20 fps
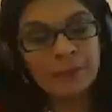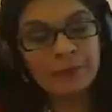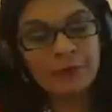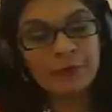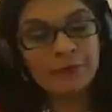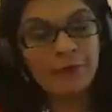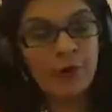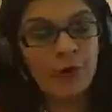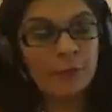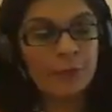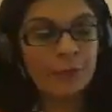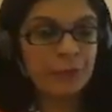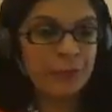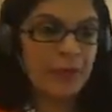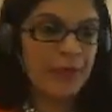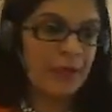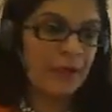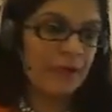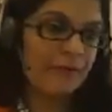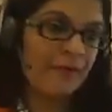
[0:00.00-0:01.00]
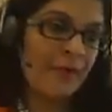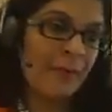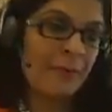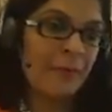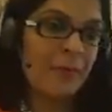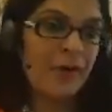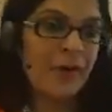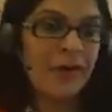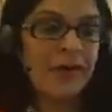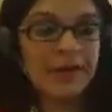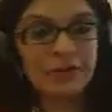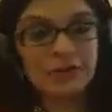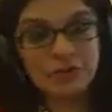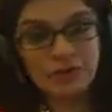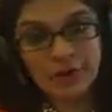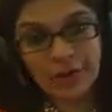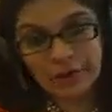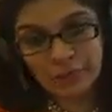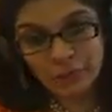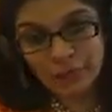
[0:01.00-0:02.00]
fall between November and
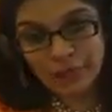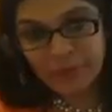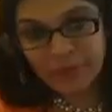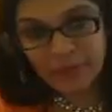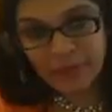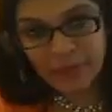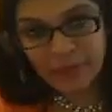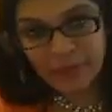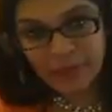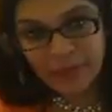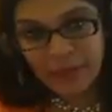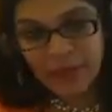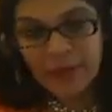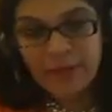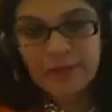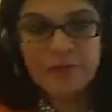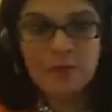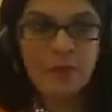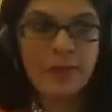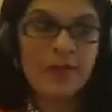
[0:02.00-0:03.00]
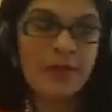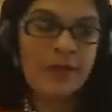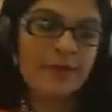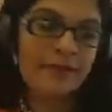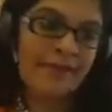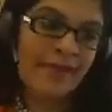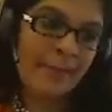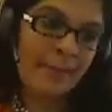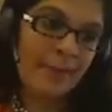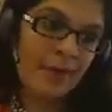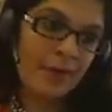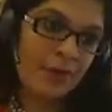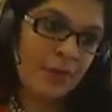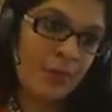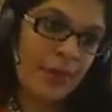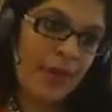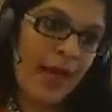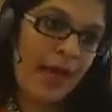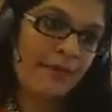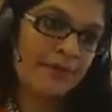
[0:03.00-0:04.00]
January. So in November, you
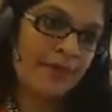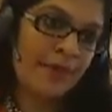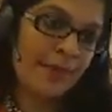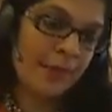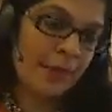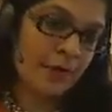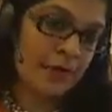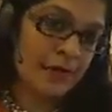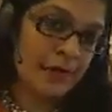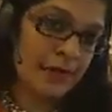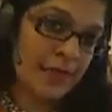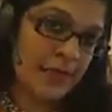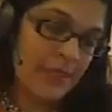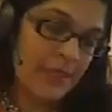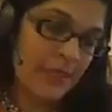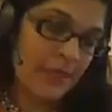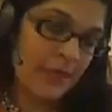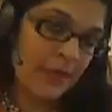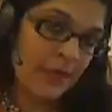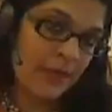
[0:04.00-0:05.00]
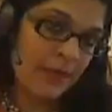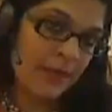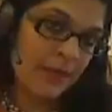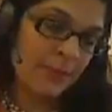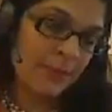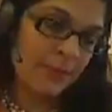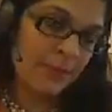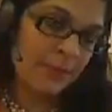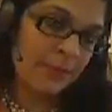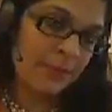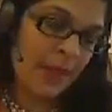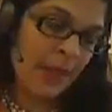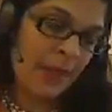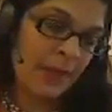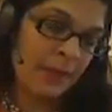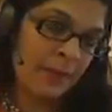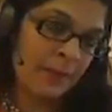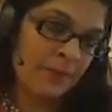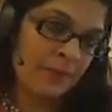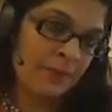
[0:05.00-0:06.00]
will have some early
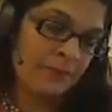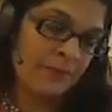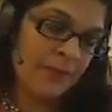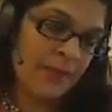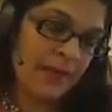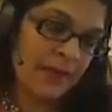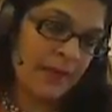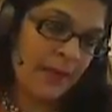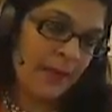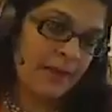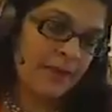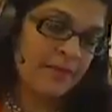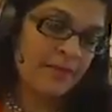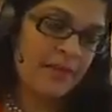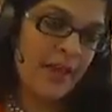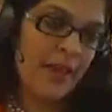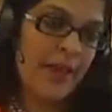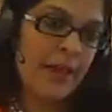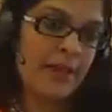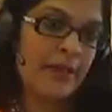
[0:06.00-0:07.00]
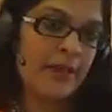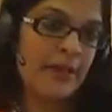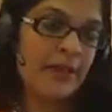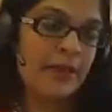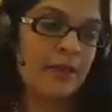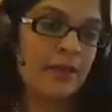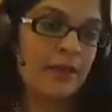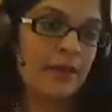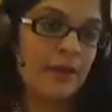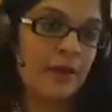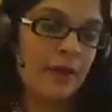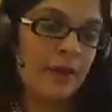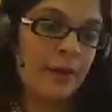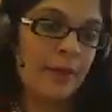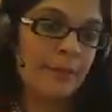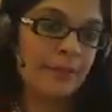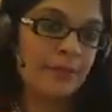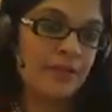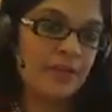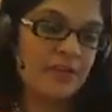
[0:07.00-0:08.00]
deadlines, and in
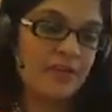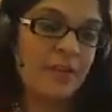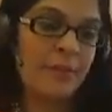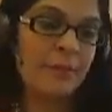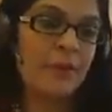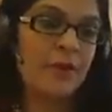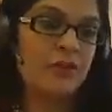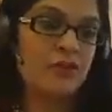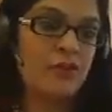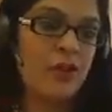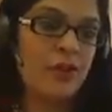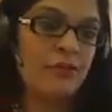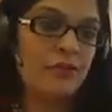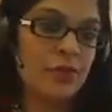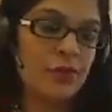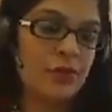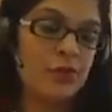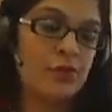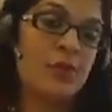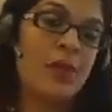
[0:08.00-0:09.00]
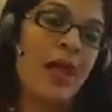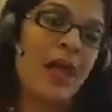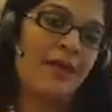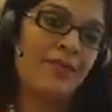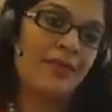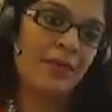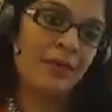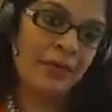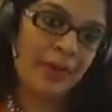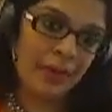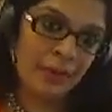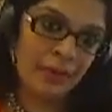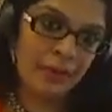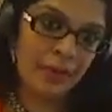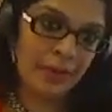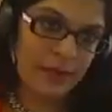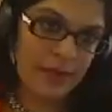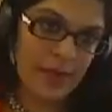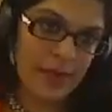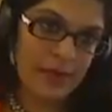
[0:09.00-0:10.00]
December and January, you will have the
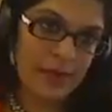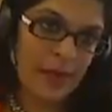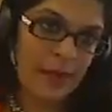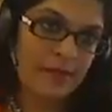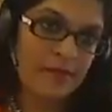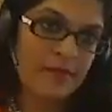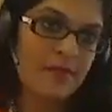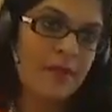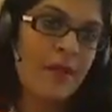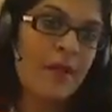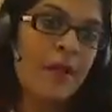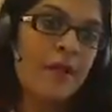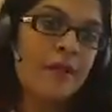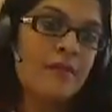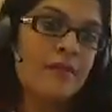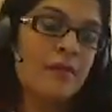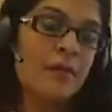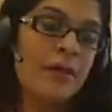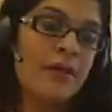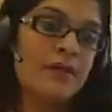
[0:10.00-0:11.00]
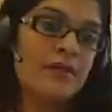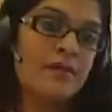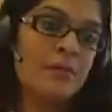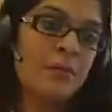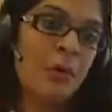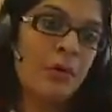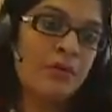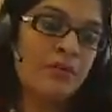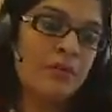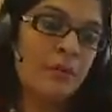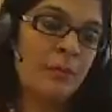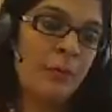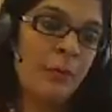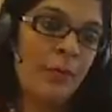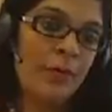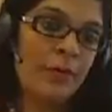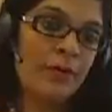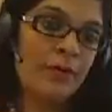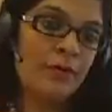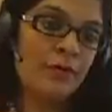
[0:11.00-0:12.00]
regular deadlines. So it's most
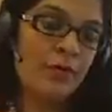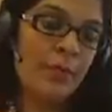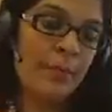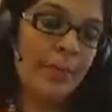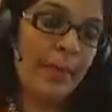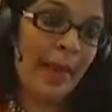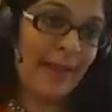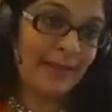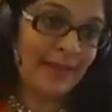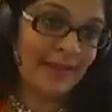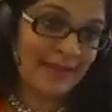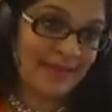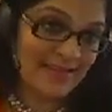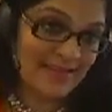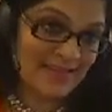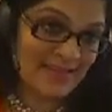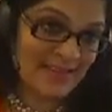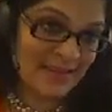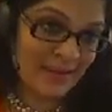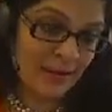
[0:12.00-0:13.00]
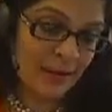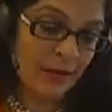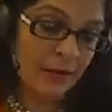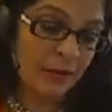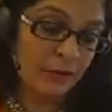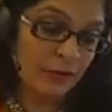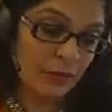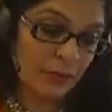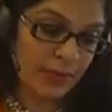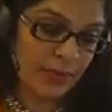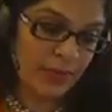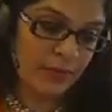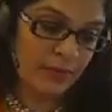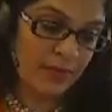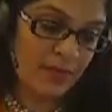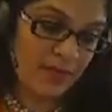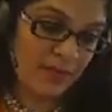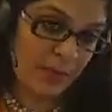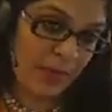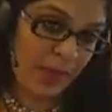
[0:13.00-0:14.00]
important to apply this year during
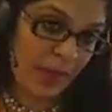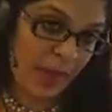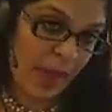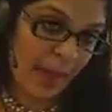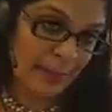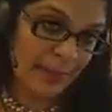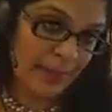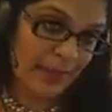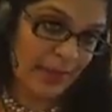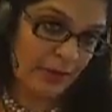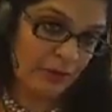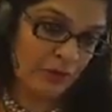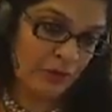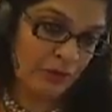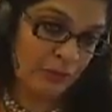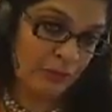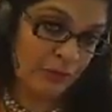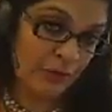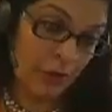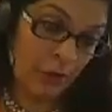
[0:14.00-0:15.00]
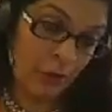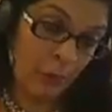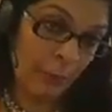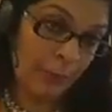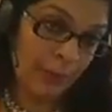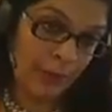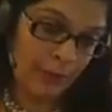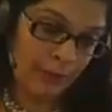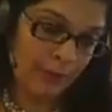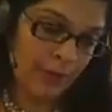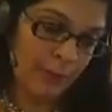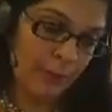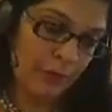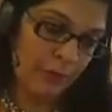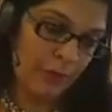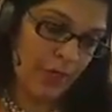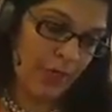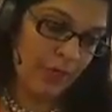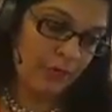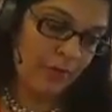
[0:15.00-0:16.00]
this application window period
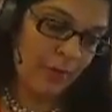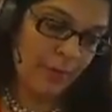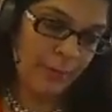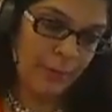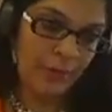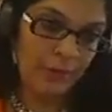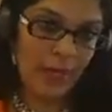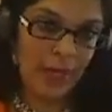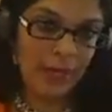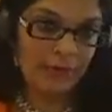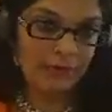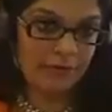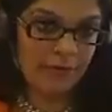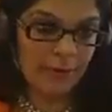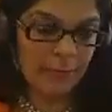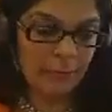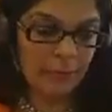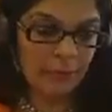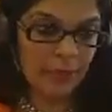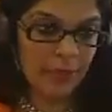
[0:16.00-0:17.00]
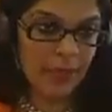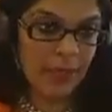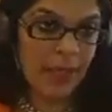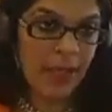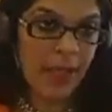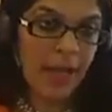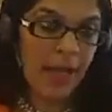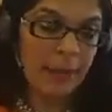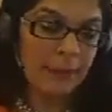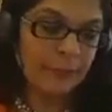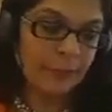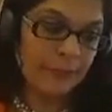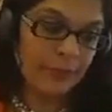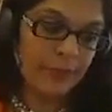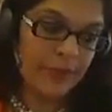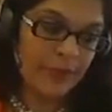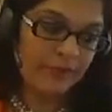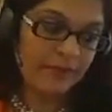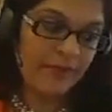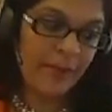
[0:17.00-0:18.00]
between November and February. And
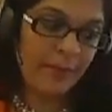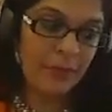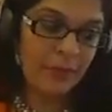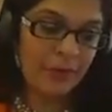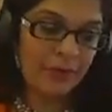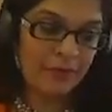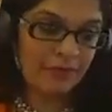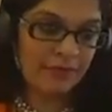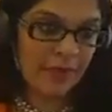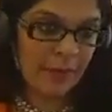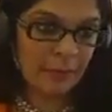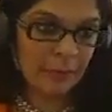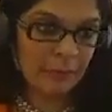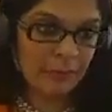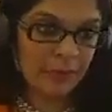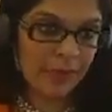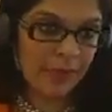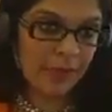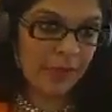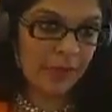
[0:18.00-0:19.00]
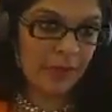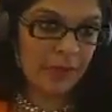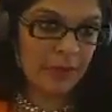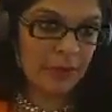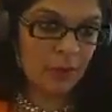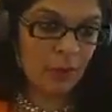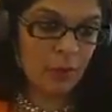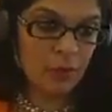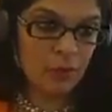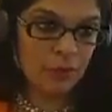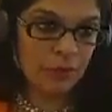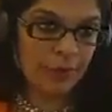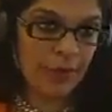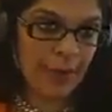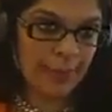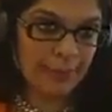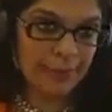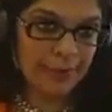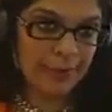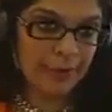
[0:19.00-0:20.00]
between November and February, all your
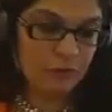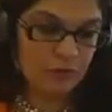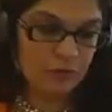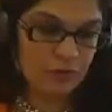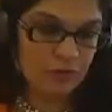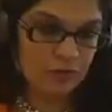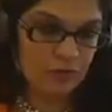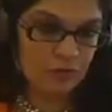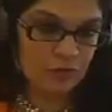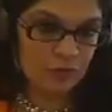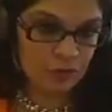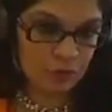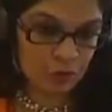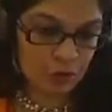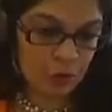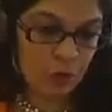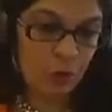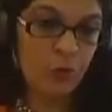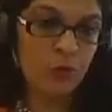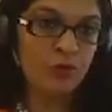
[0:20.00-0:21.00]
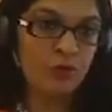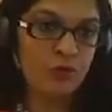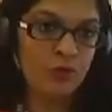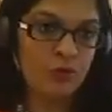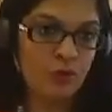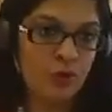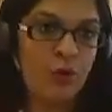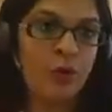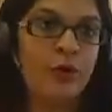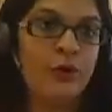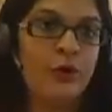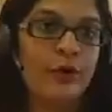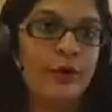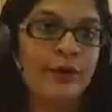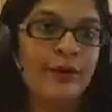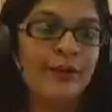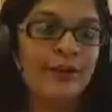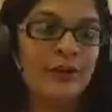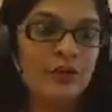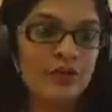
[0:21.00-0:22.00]
applications should go to your
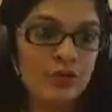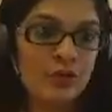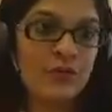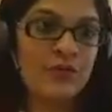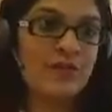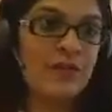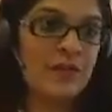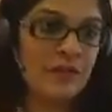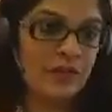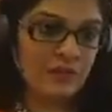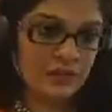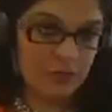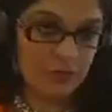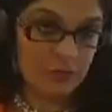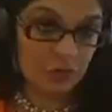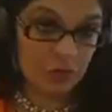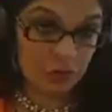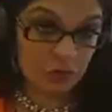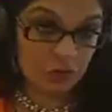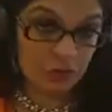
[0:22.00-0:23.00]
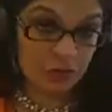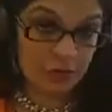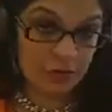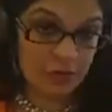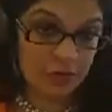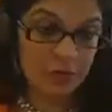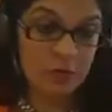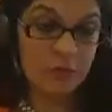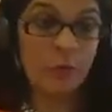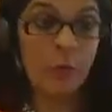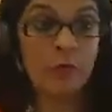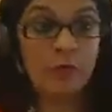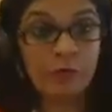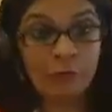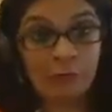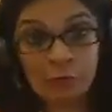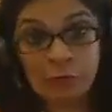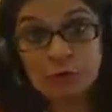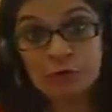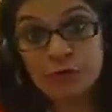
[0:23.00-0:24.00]
chosen institutions for
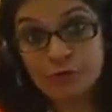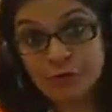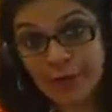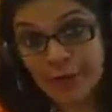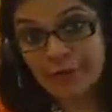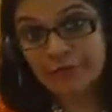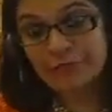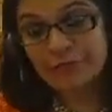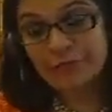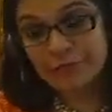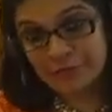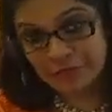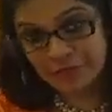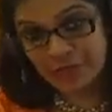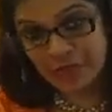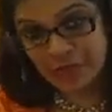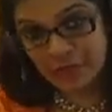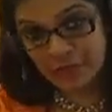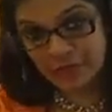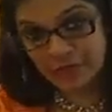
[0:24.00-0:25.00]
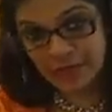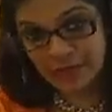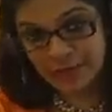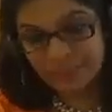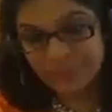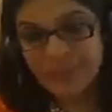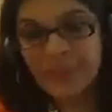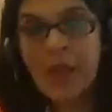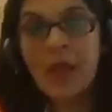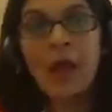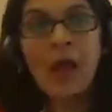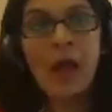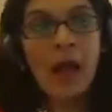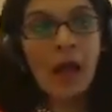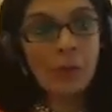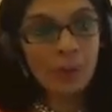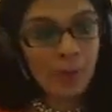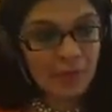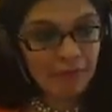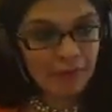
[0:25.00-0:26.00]
fall 2015 intake.
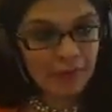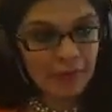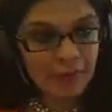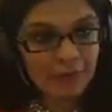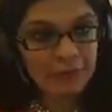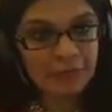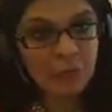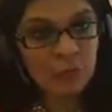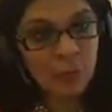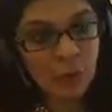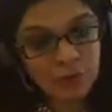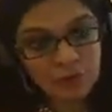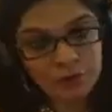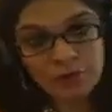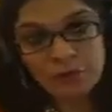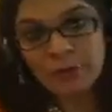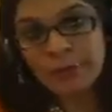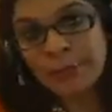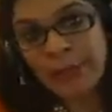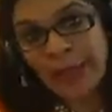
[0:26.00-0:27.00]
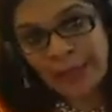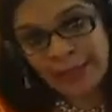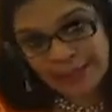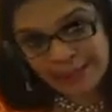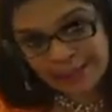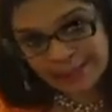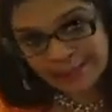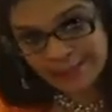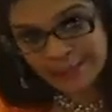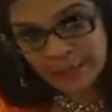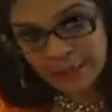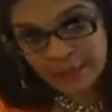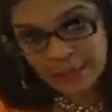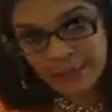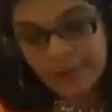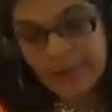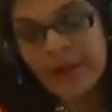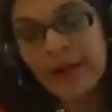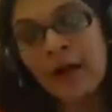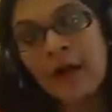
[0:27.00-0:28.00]
However, if you want to apply later,
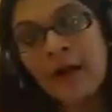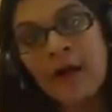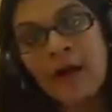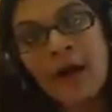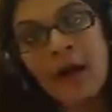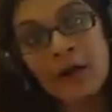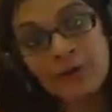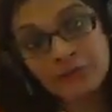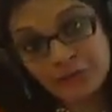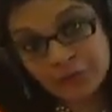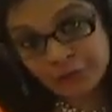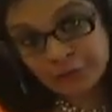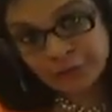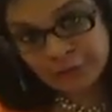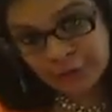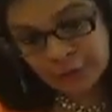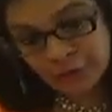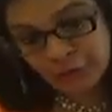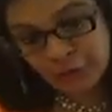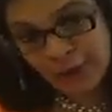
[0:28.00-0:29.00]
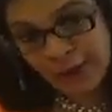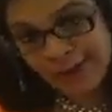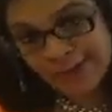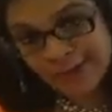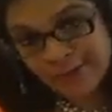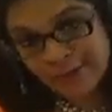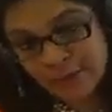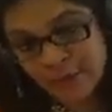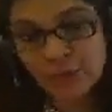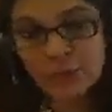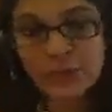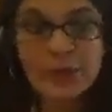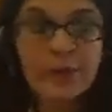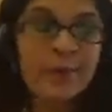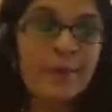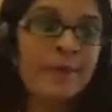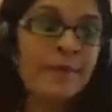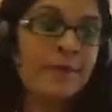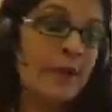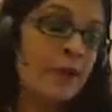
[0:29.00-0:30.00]
after you finish high school,
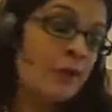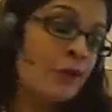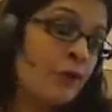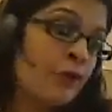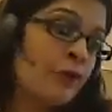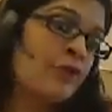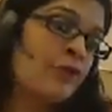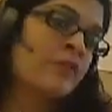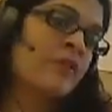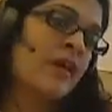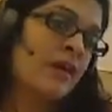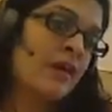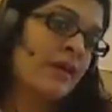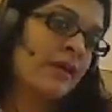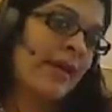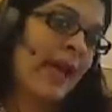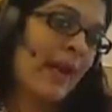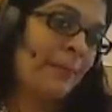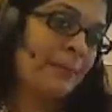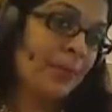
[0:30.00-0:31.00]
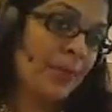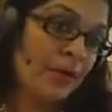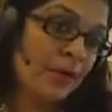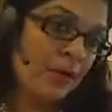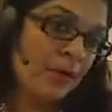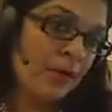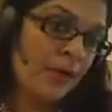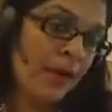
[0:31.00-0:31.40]
then you could take a gap year